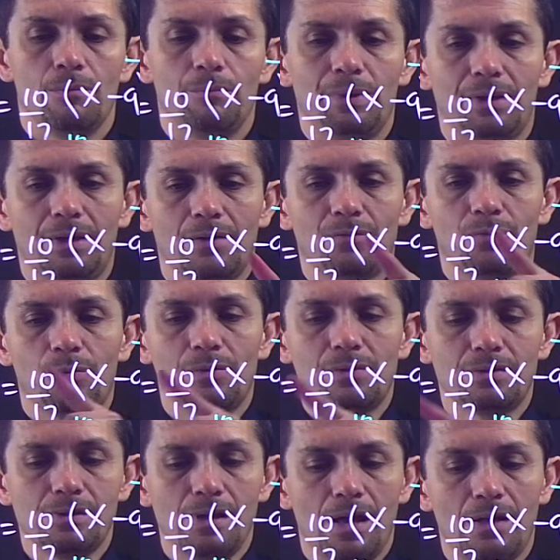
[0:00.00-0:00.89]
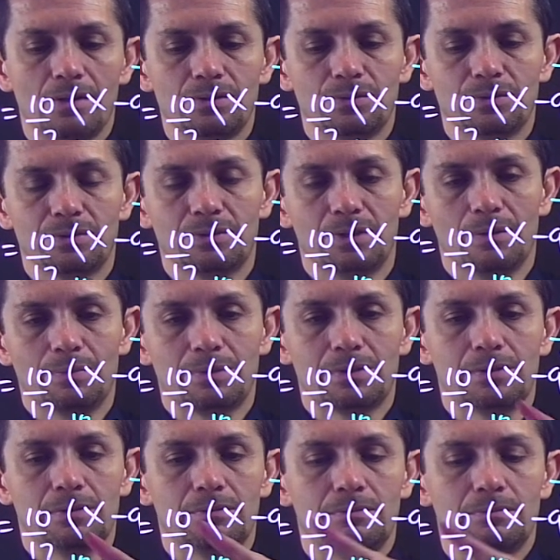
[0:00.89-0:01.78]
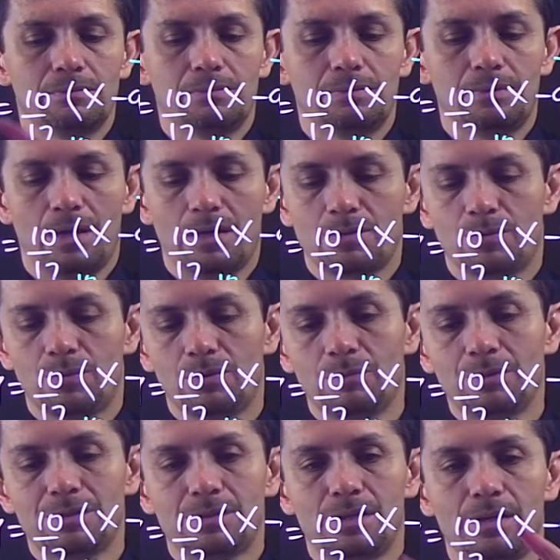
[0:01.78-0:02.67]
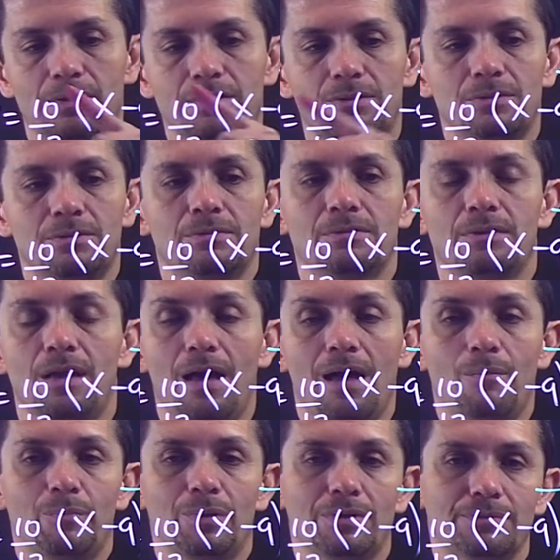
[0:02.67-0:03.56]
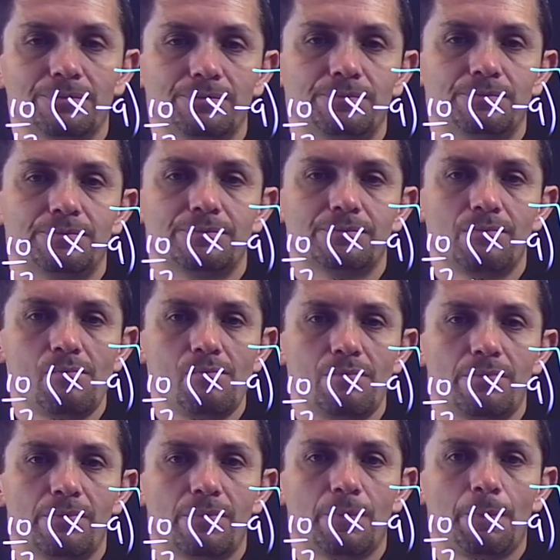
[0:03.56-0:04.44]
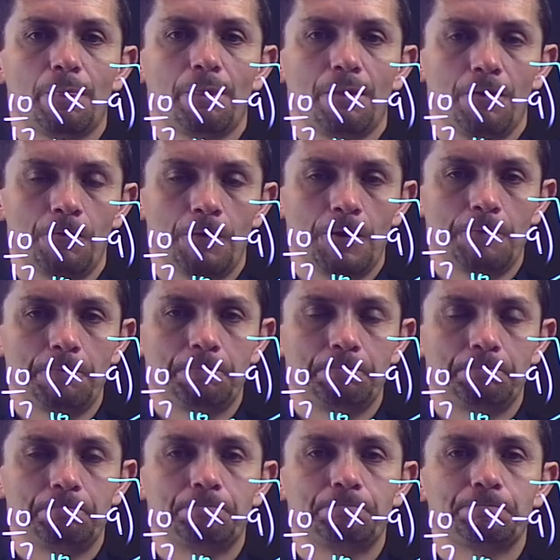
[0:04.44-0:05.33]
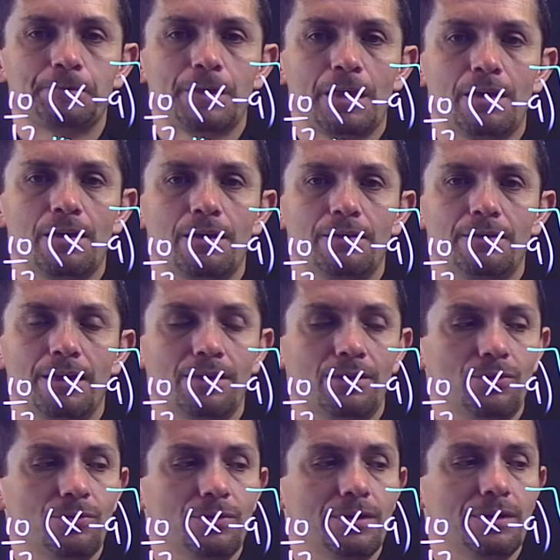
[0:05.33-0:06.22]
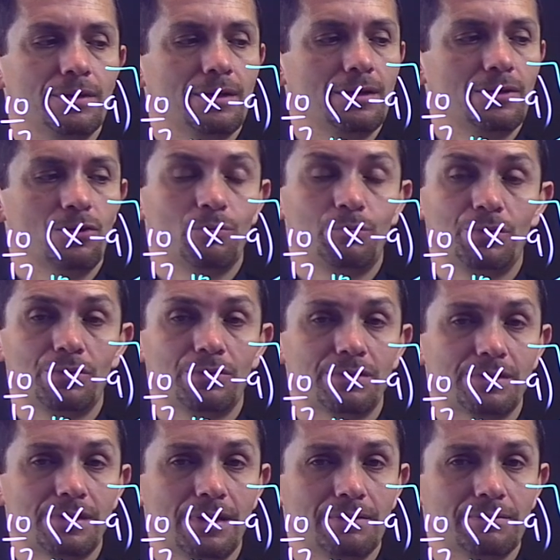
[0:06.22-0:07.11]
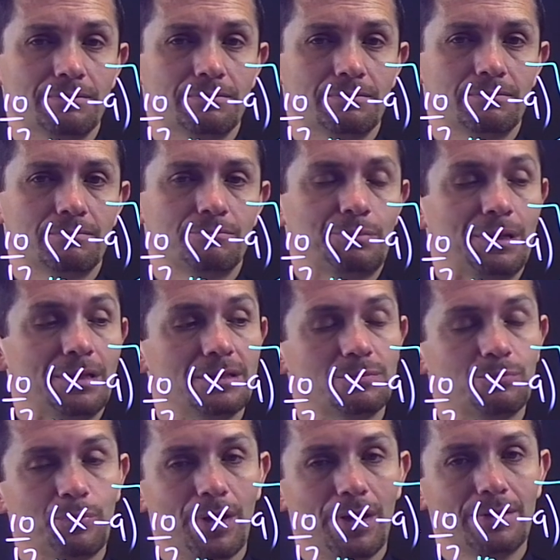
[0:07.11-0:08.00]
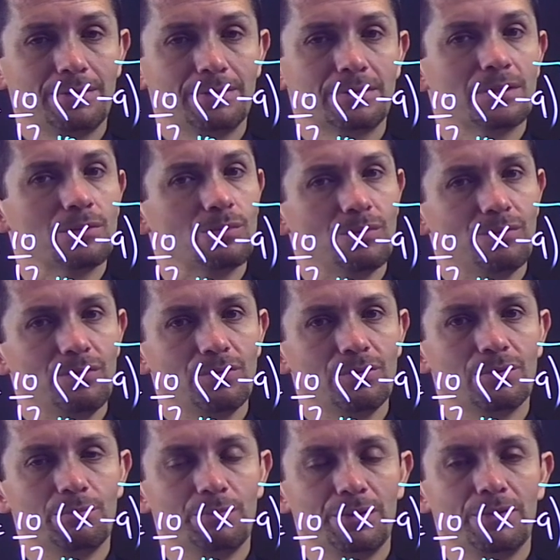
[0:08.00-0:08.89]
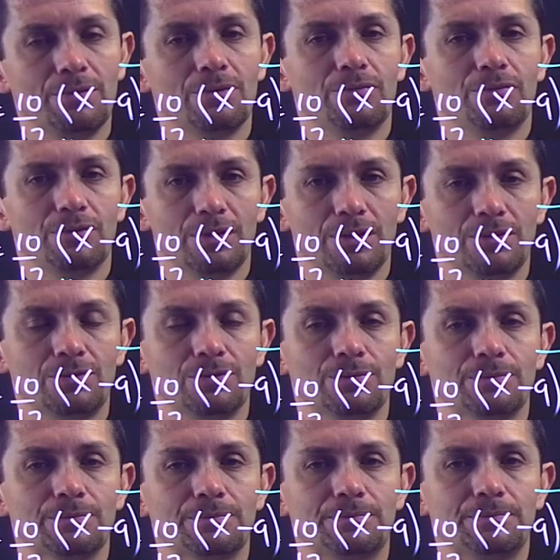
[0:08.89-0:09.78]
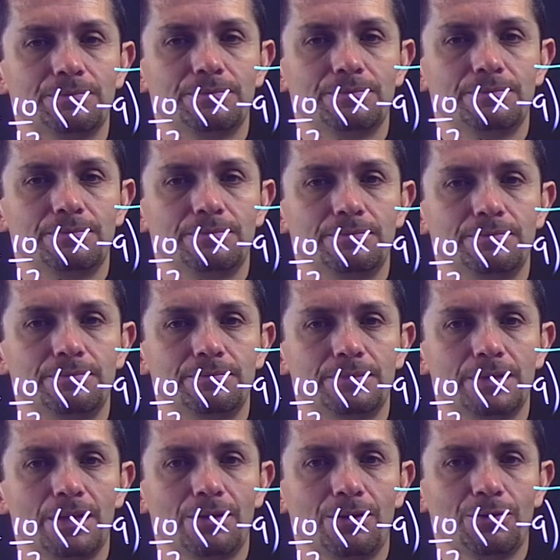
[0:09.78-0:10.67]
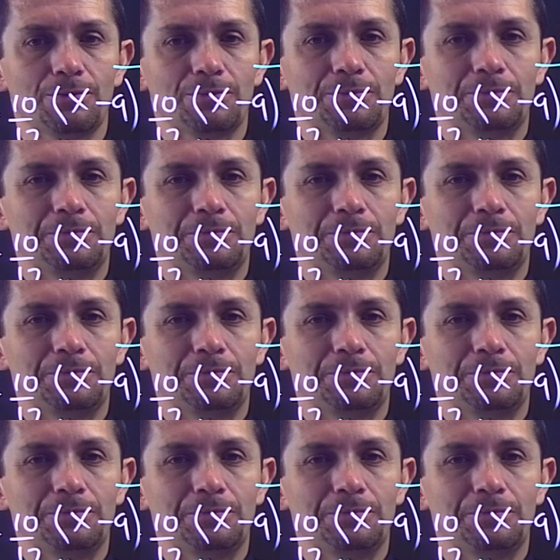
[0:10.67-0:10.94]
Be careful with the algebra steps. That's where the mistakes happen. All right? Thank you, and I hope you understand. Please practice and review the video if you need to. Thank you.